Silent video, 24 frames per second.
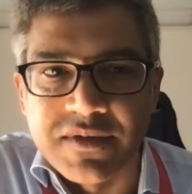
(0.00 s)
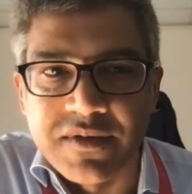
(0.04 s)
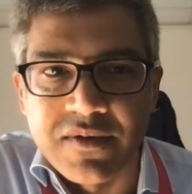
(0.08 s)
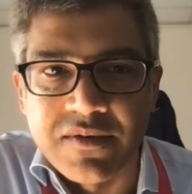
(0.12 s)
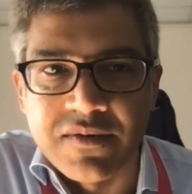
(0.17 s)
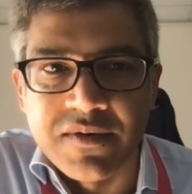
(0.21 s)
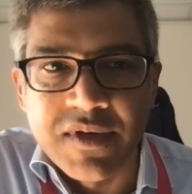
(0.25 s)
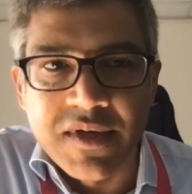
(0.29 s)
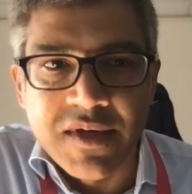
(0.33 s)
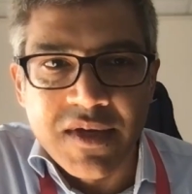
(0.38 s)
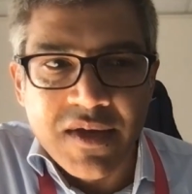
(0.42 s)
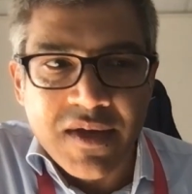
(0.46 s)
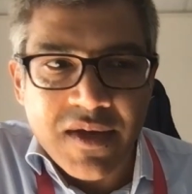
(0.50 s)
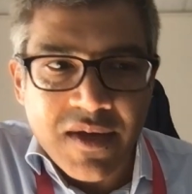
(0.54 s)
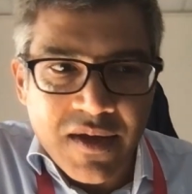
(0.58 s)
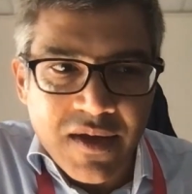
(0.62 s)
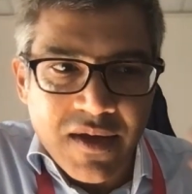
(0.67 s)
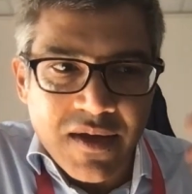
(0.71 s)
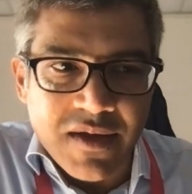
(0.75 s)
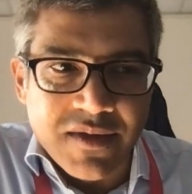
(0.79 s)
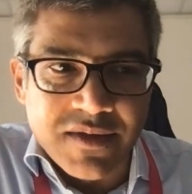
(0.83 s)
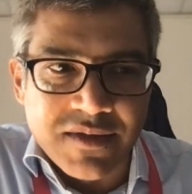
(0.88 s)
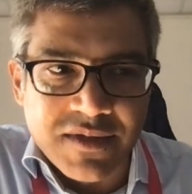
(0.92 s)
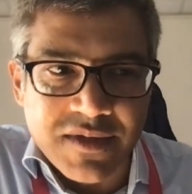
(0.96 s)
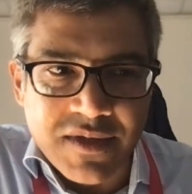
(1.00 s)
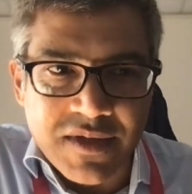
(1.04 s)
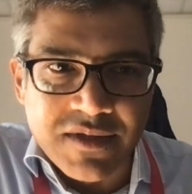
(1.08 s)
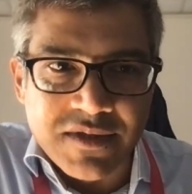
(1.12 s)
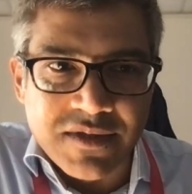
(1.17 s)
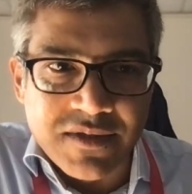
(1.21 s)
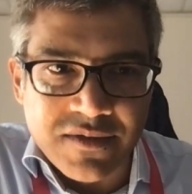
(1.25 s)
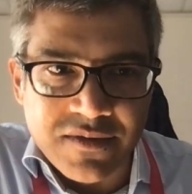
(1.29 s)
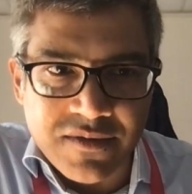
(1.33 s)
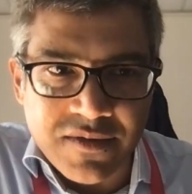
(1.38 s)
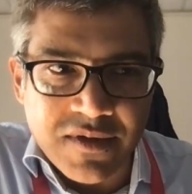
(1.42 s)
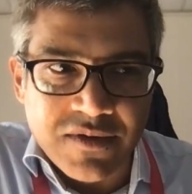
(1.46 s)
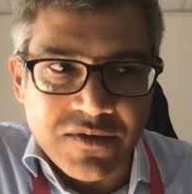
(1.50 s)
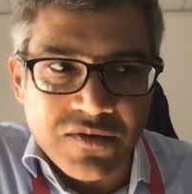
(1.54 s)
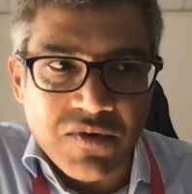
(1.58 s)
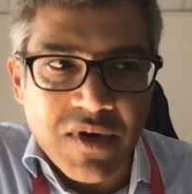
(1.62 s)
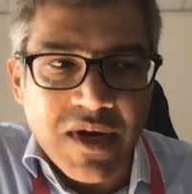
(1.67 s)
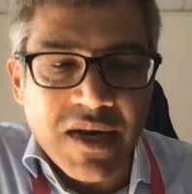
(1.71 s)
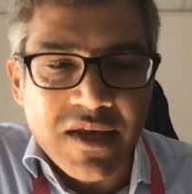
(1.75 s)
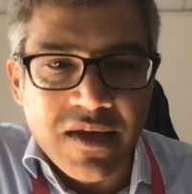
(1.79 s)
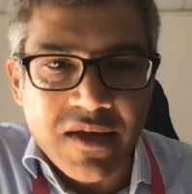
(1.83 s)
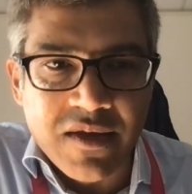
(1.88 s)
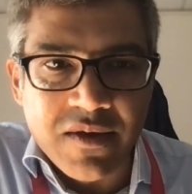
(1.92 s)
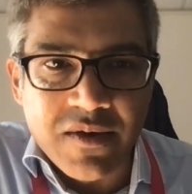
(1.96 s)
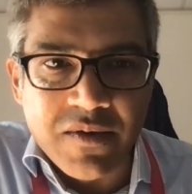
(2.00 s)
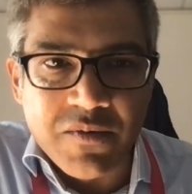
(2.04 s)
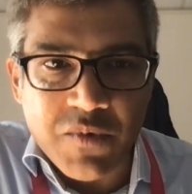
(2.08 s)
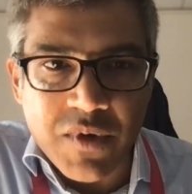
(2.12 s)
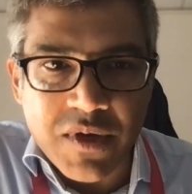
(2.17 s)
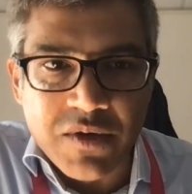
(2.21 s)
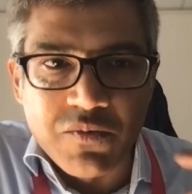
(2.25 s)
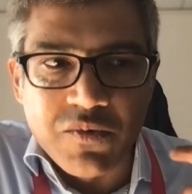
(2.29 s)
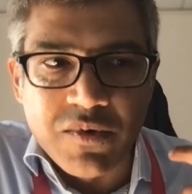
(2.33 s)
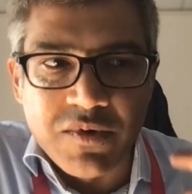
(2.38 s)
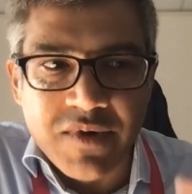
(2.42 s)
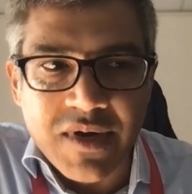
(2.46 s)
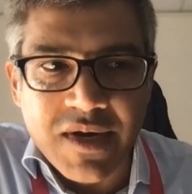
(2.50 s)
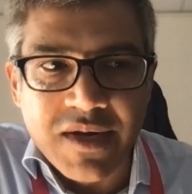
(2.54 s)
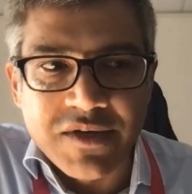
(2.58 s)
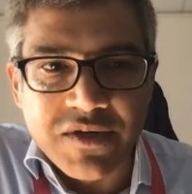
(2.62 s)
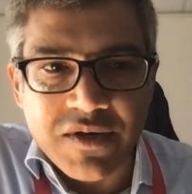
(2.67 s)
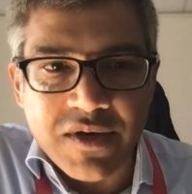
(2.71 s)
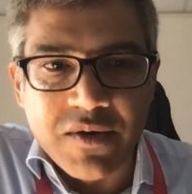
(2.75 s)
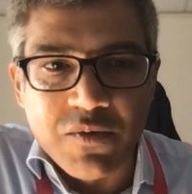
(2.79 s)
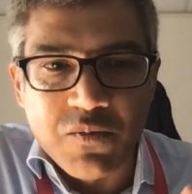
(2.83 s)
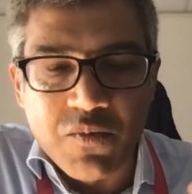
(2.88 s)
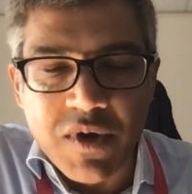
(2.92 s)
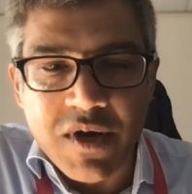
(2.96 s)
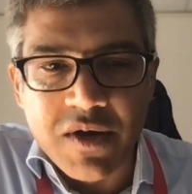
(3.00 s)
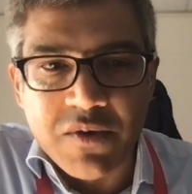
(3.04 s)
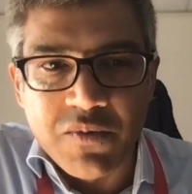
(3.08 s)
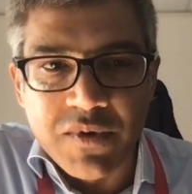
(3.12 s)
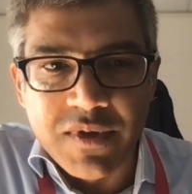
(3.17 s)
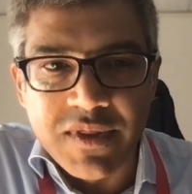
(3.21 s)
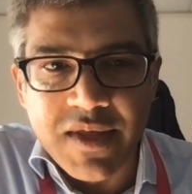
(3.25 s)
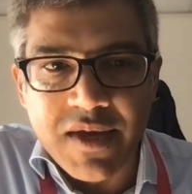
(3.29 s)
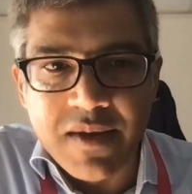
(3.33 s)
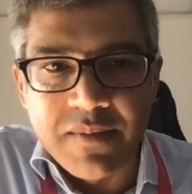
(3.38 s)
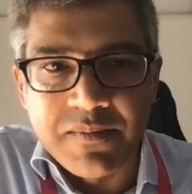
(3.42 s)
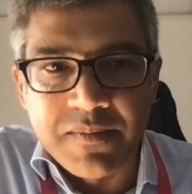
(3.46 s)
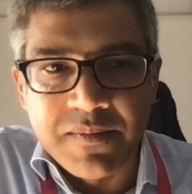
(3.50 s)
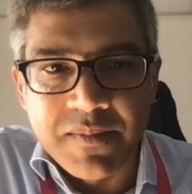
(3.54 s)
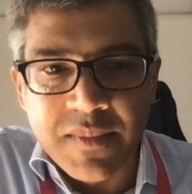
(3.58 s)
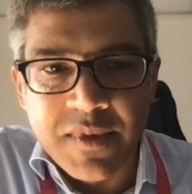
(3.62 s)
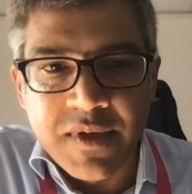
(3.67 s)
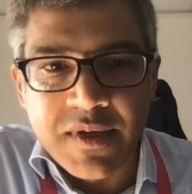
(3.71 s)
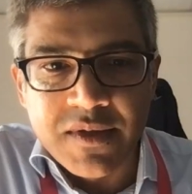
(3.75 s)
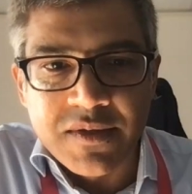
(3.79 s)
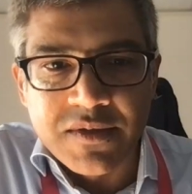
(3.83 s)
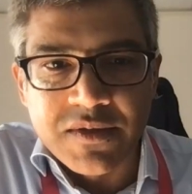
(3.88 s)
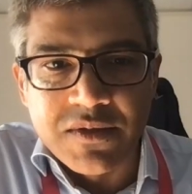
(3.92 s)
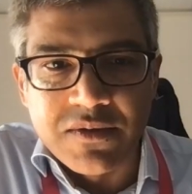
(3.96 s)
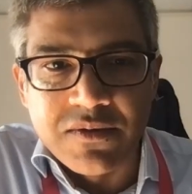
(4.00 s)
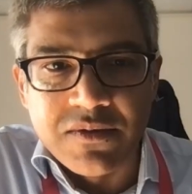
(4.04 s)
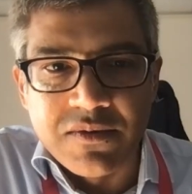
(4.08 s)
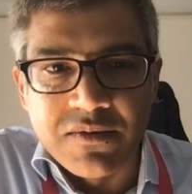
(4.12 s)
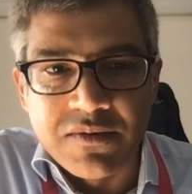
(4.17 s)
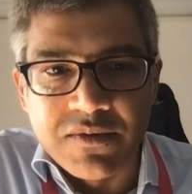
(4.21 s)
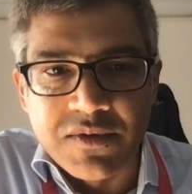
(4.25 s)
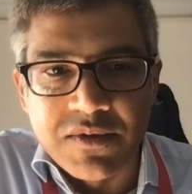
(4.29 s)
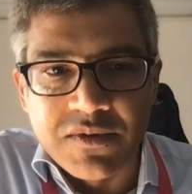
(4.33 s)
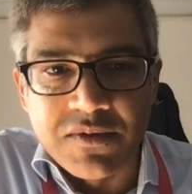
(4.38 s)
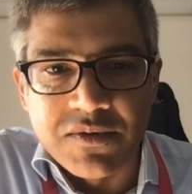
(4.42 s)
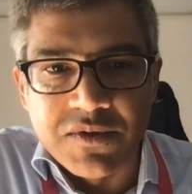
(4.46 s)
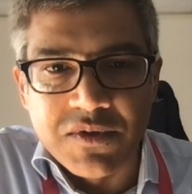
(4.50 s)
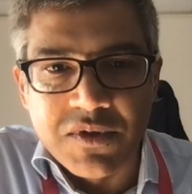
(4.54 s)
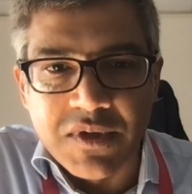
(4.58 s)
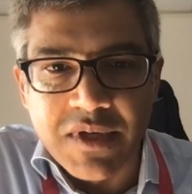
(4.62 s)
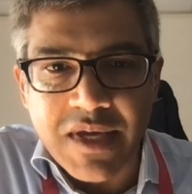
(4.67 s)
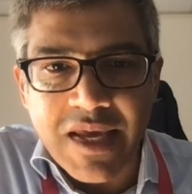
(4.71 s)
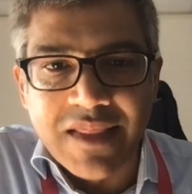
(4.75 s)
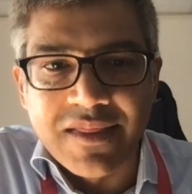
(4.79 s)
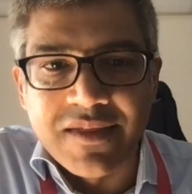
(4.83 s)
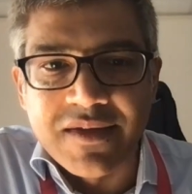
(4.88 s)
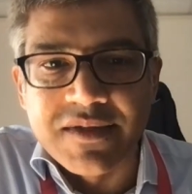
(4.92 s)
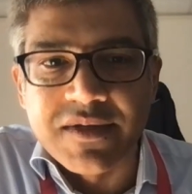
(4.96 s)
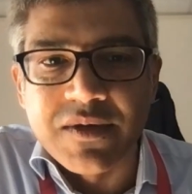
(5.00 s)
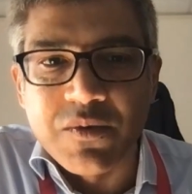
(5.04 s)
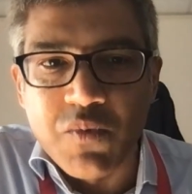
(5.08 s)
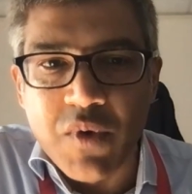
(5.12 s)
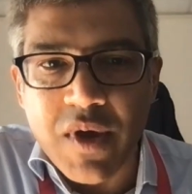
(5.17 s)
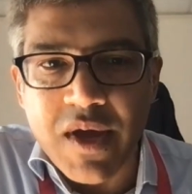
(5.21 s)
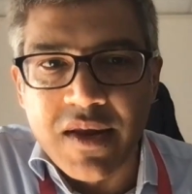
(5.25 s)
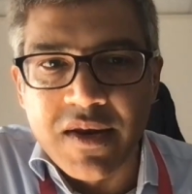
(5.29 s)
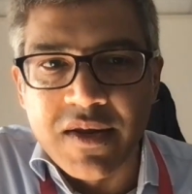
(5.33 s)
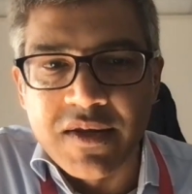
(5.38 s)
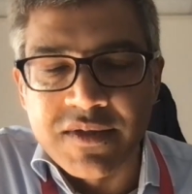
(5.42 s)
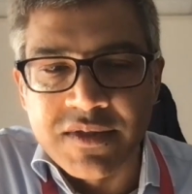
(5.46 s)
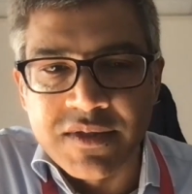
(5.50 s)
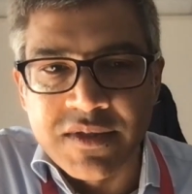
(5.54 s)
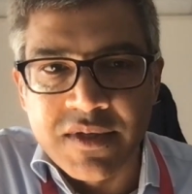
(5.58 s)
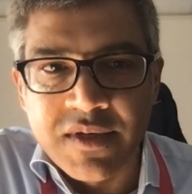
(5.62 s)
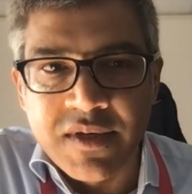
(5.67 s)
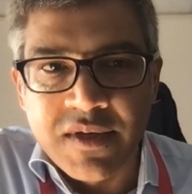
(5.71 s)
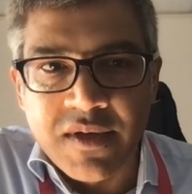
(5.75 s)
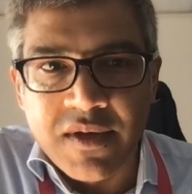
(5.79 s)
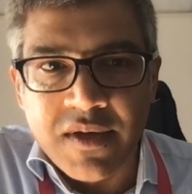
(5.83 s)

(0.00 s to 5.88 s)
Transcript: So it's really, we're really trying to work with them to get this awareness,